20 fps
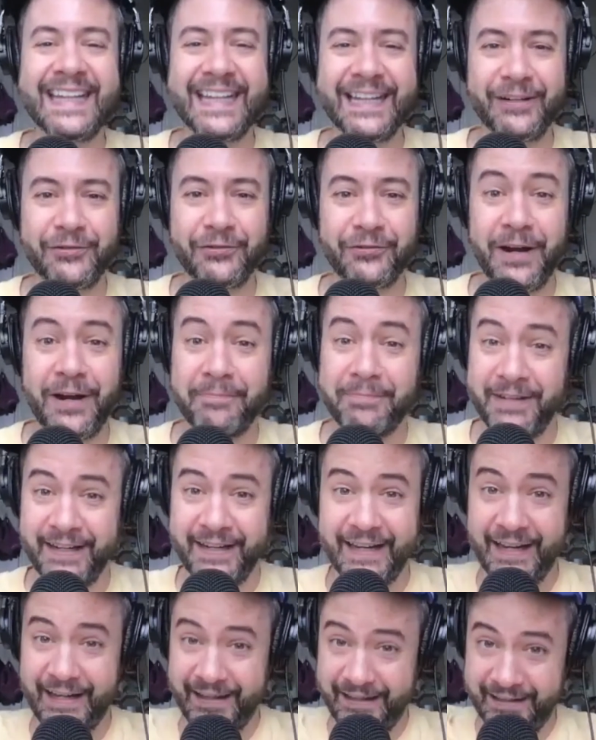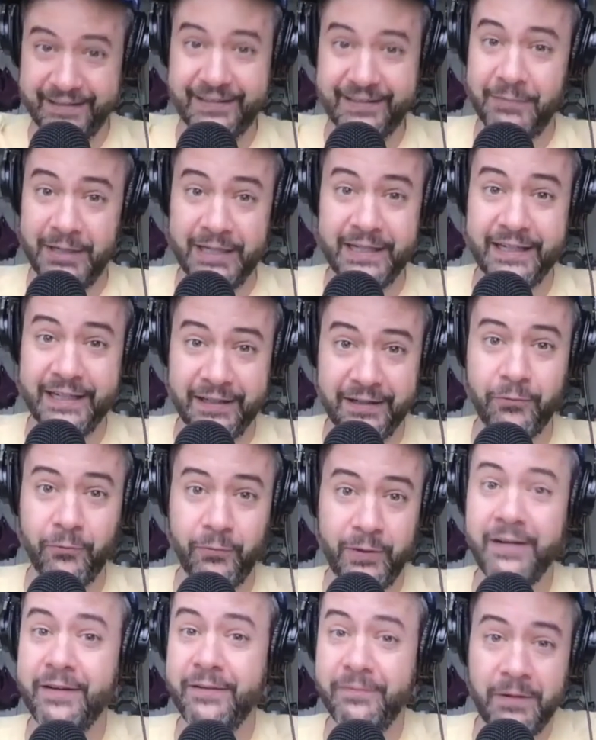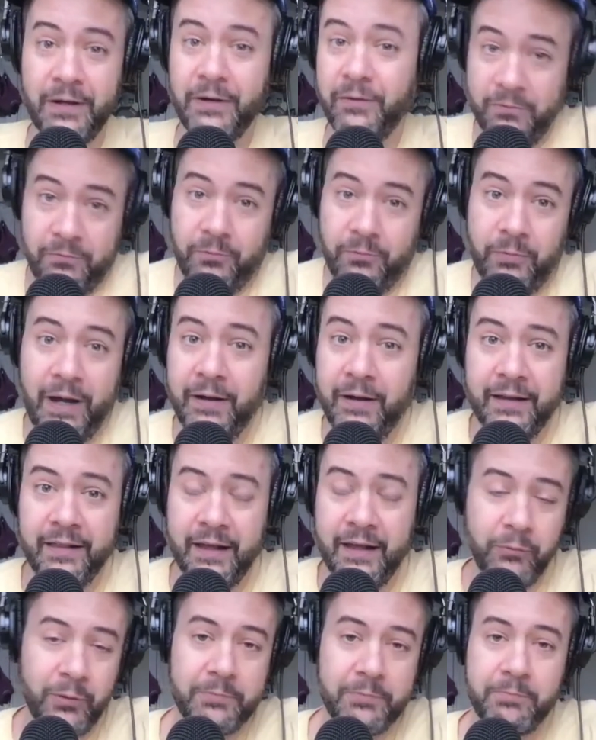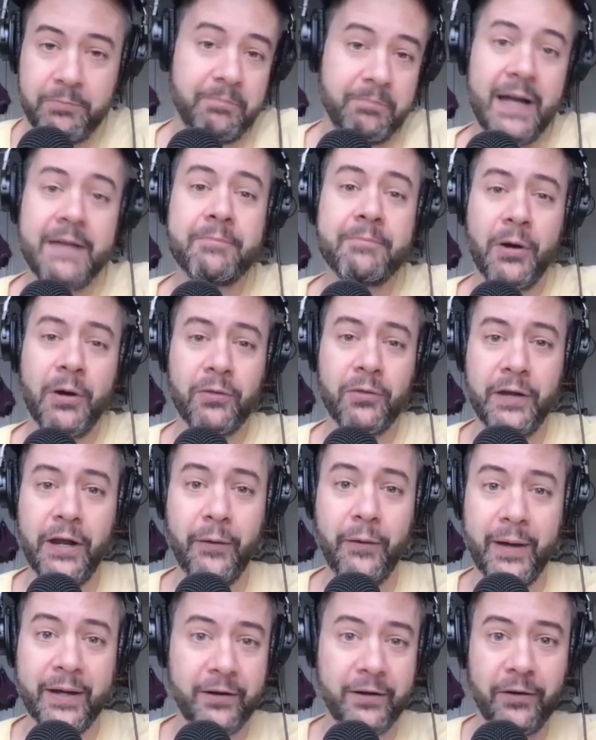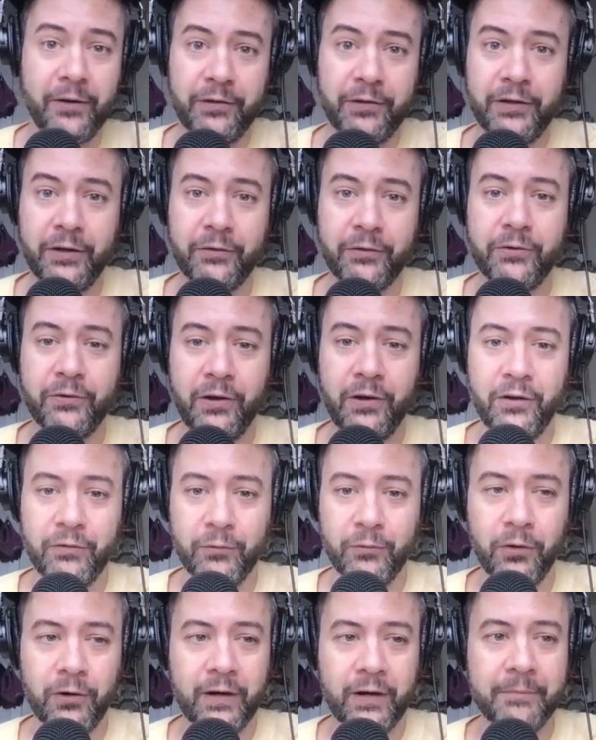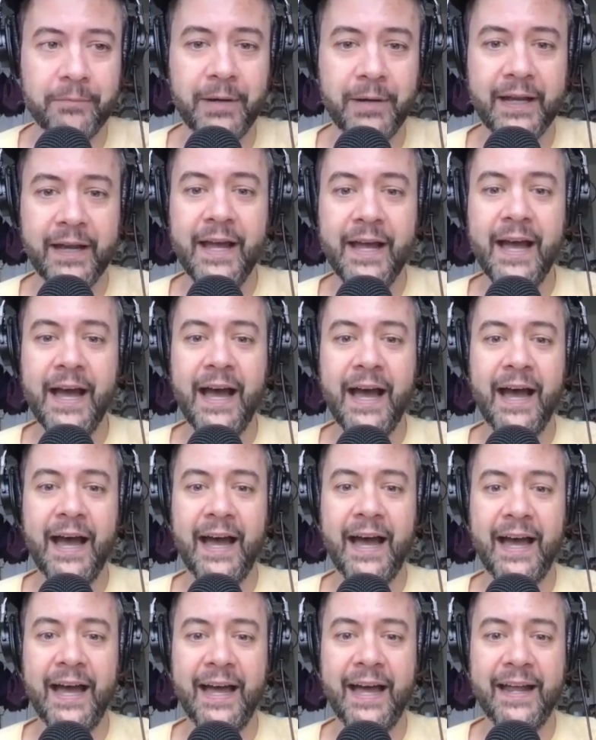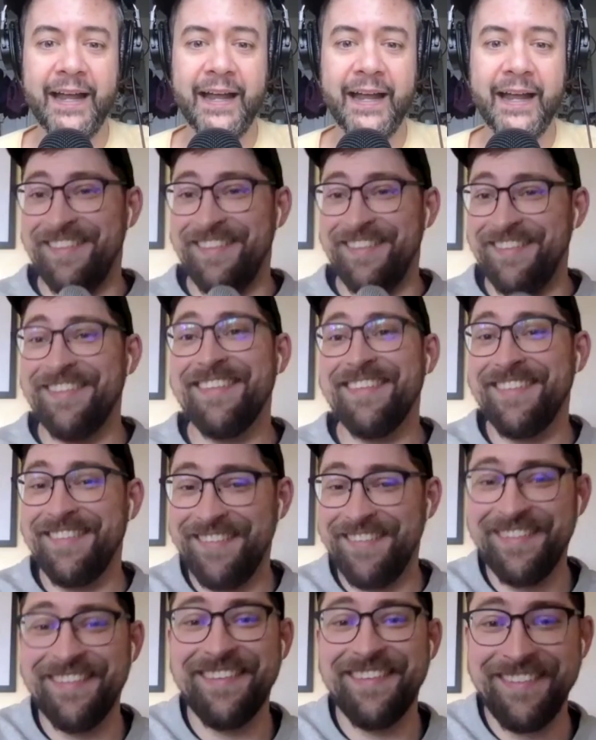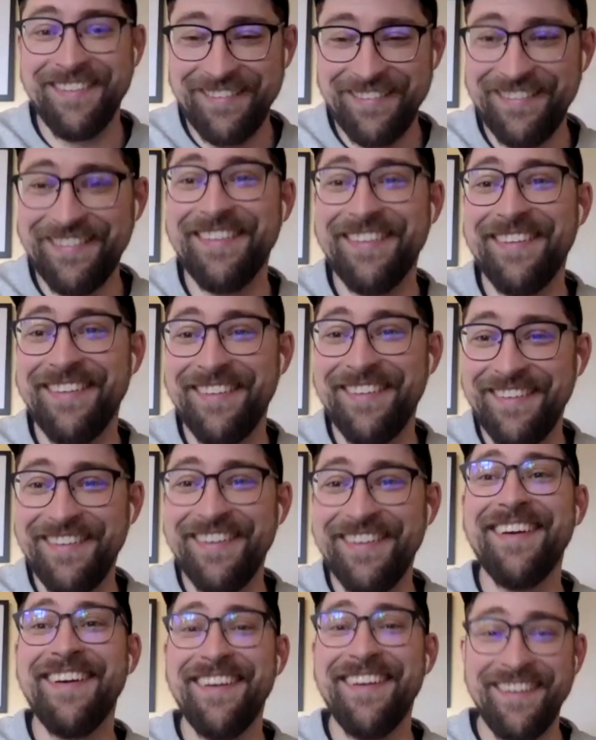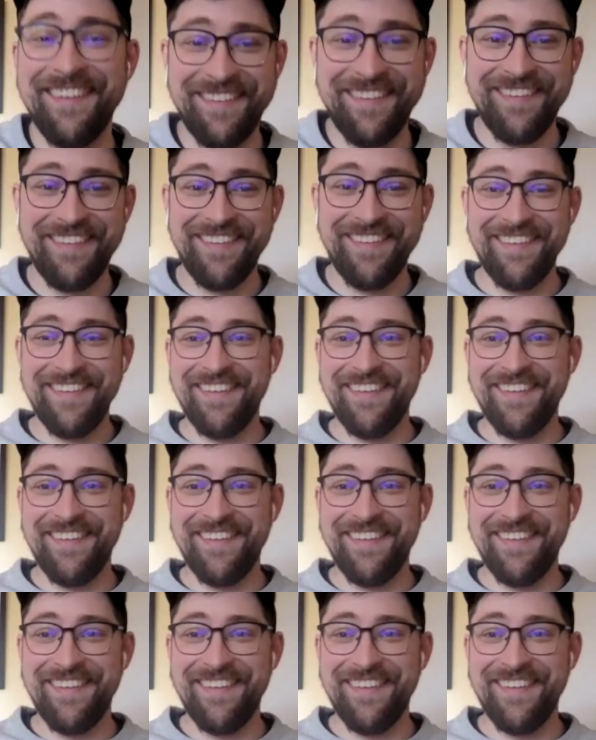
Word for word: interrupting a comedian we uh, we might both know i don't know if you know kunal aurora but uh, yes. Okay, so you can ask him about my aunt